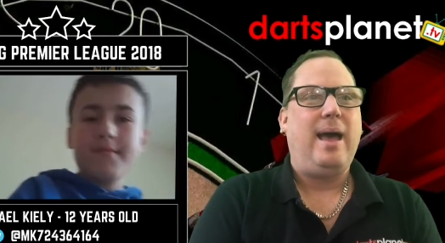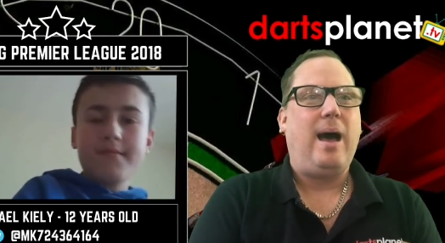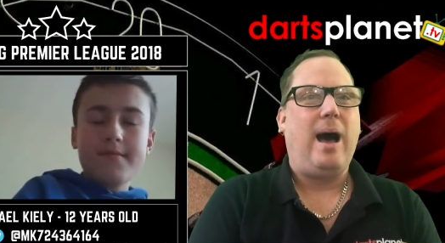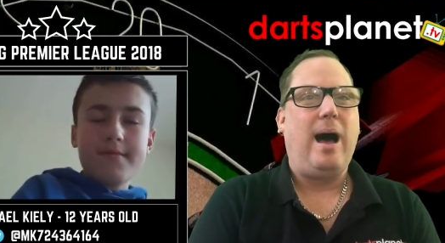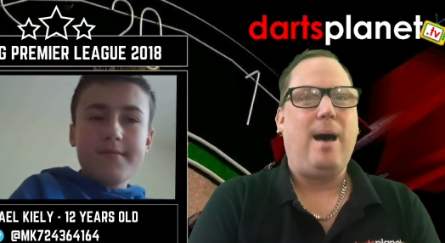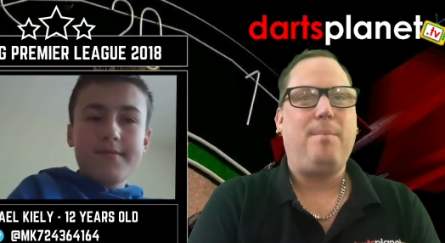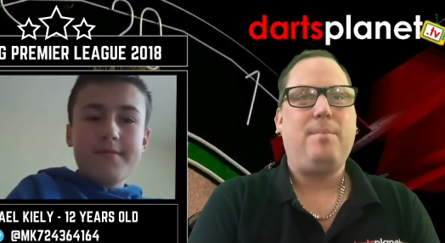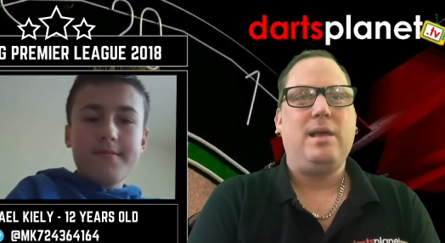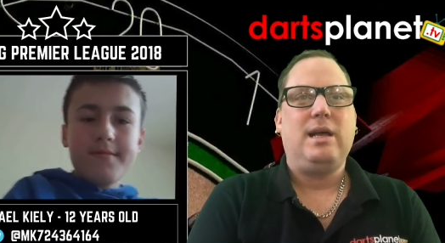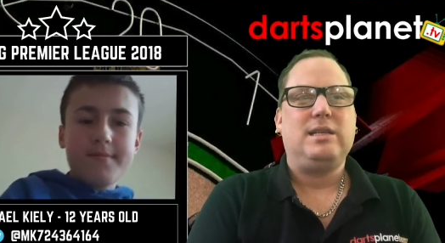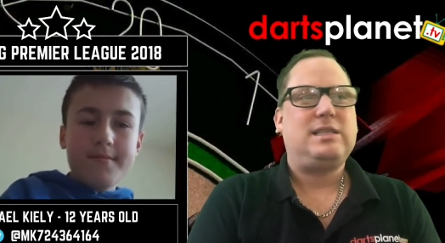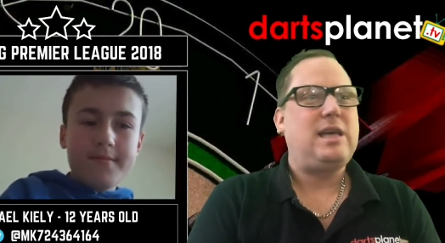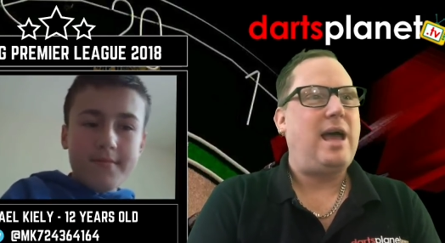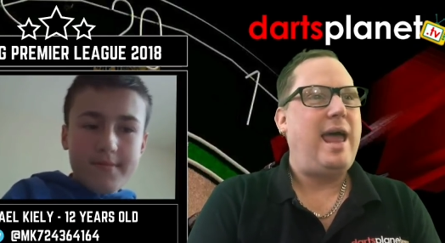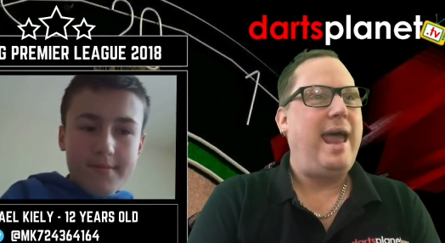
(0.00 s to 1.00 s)

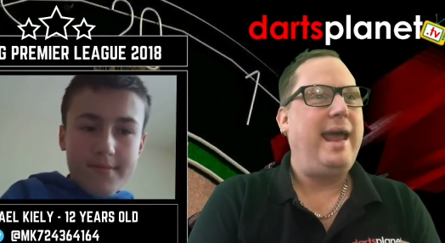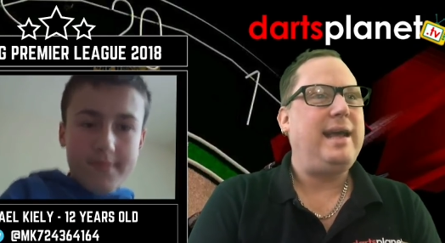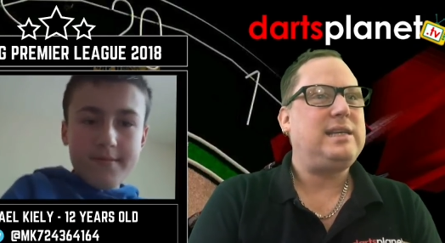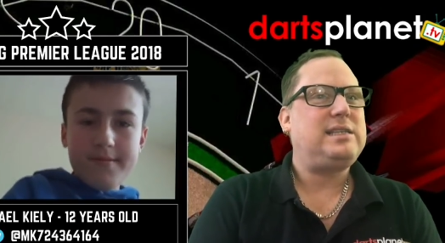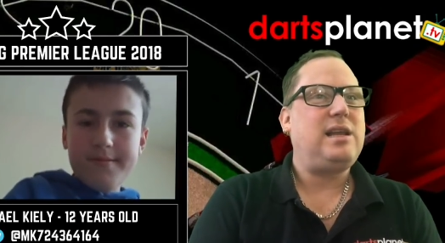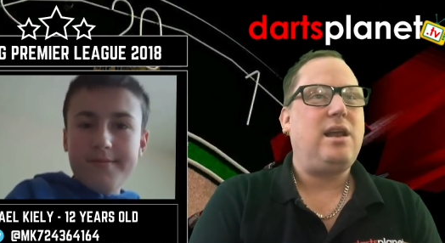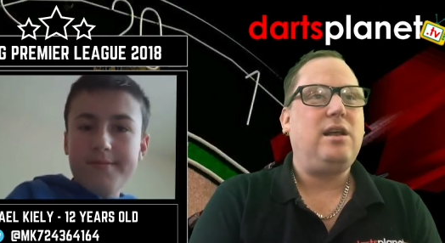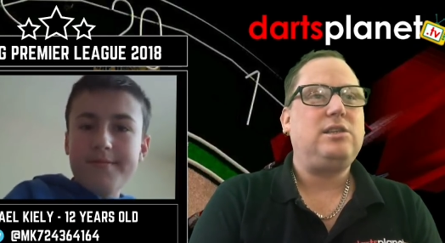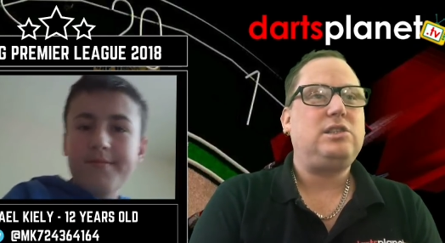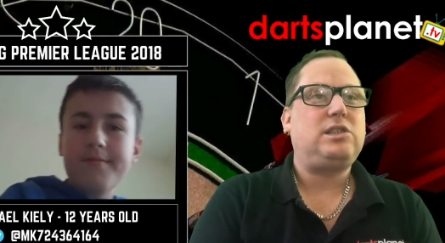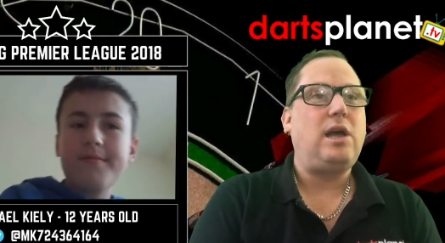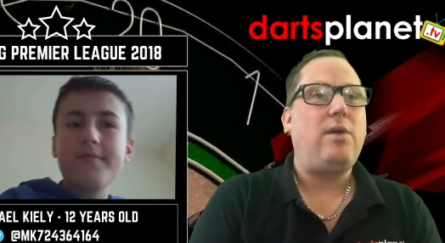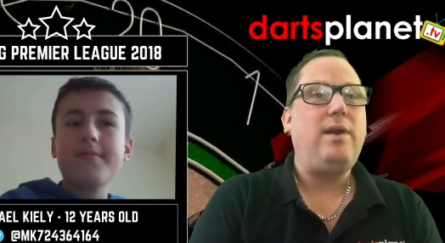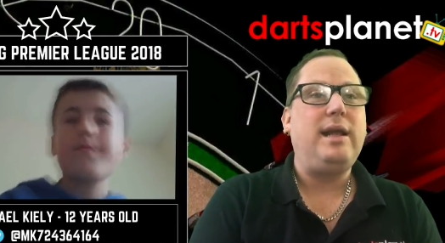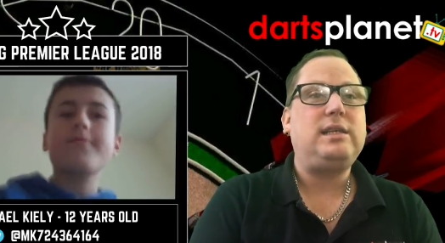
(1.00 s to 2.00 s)
Speaker 1: So excellent.
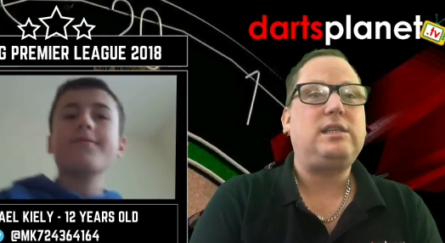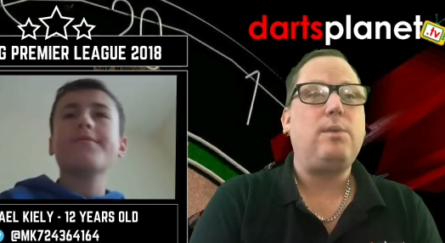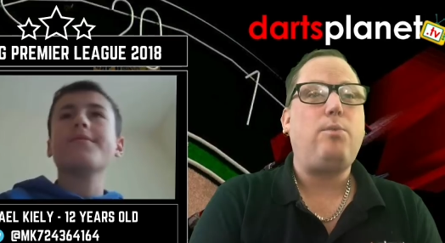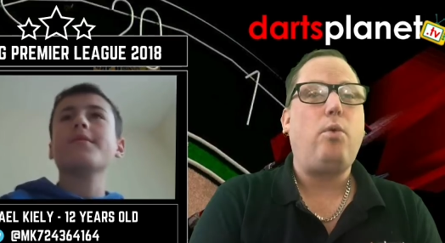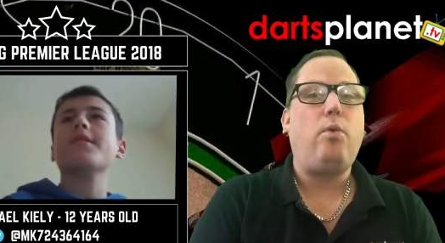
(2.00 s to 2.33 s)
So listen,